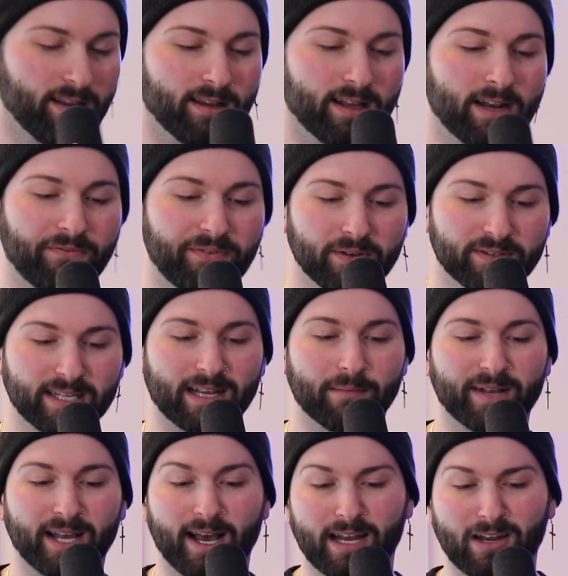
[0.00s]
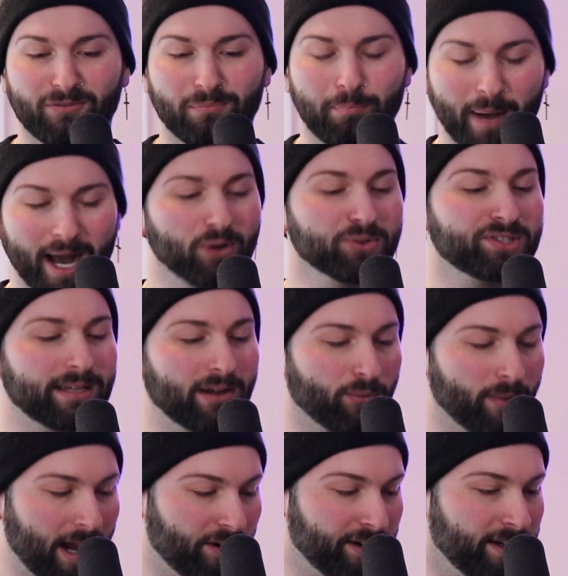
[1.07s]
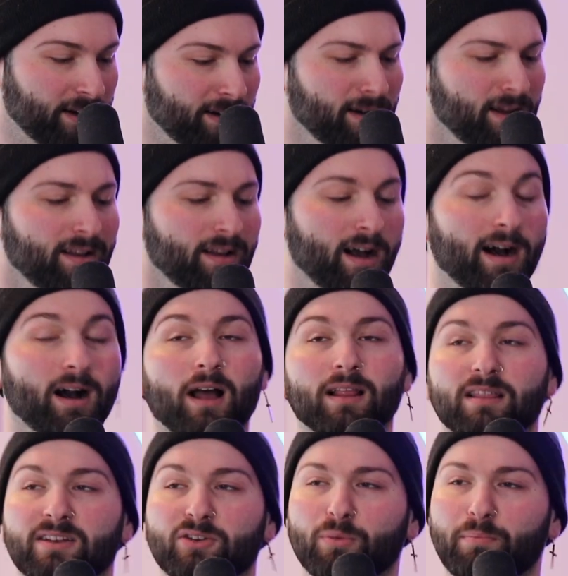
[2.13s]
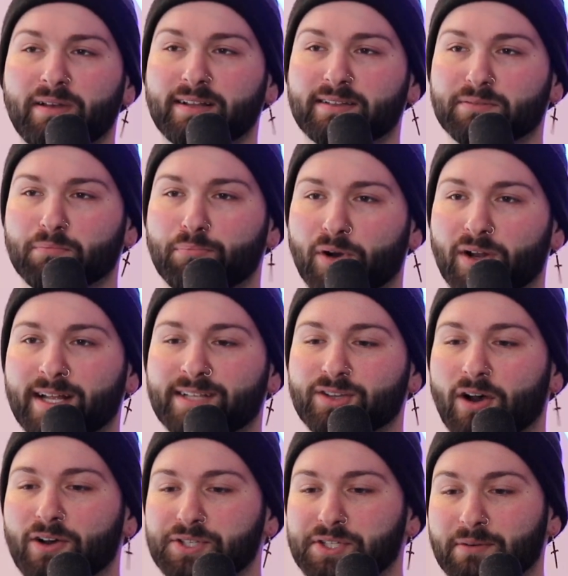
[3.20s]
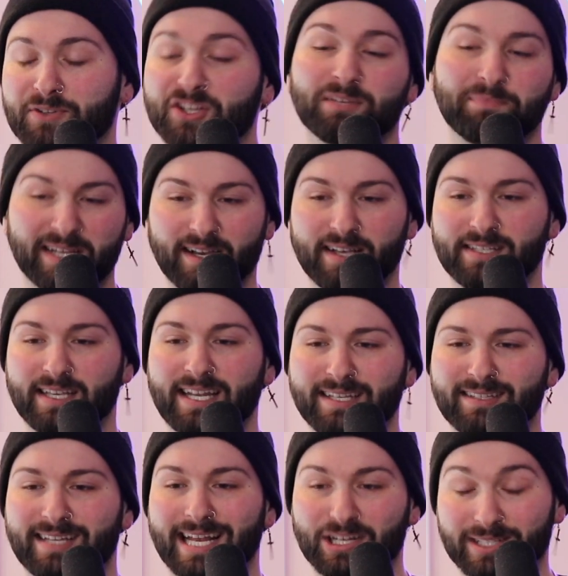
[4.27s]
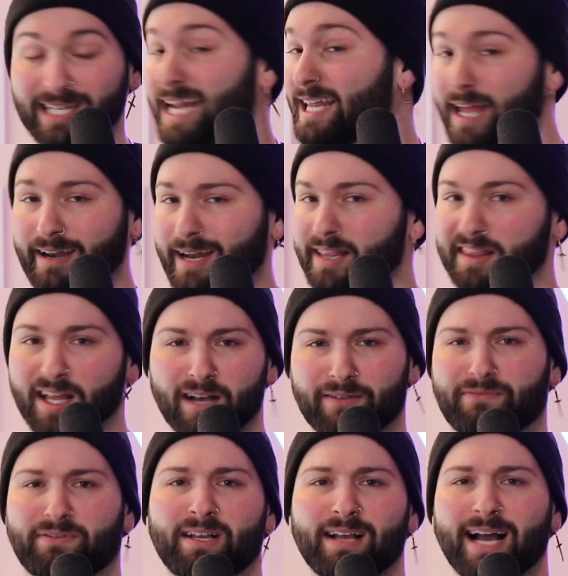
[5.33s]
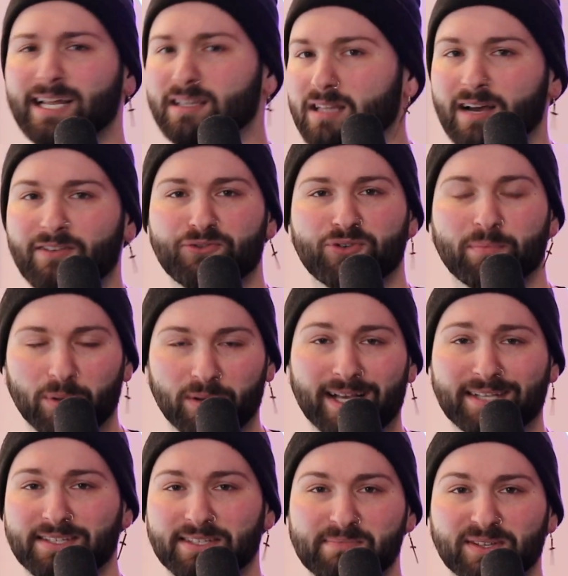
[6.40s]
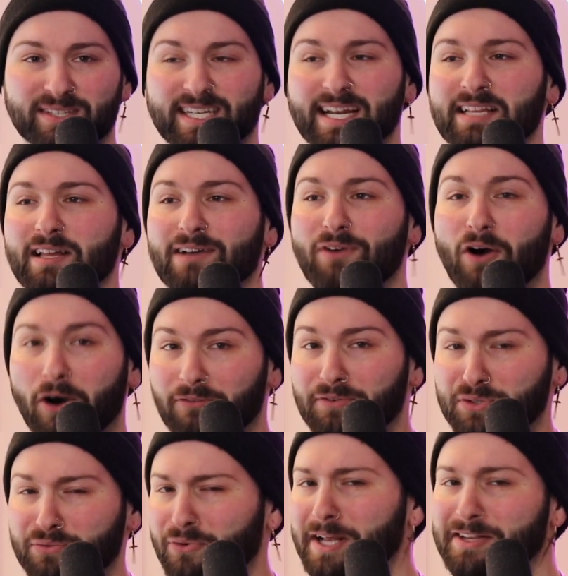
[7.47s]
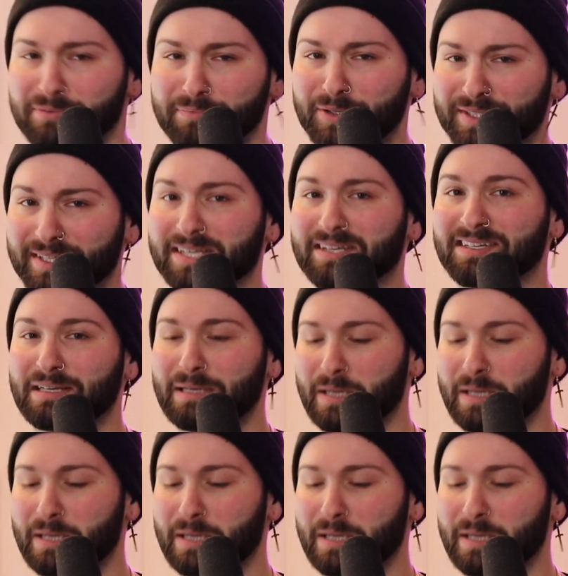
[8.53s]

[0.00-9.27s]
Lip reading: And it feels like I'm kind of bouncing around here a little bit, but it's also just because it is dangerous. And I love Triple X's music, and I love all of his friends' music.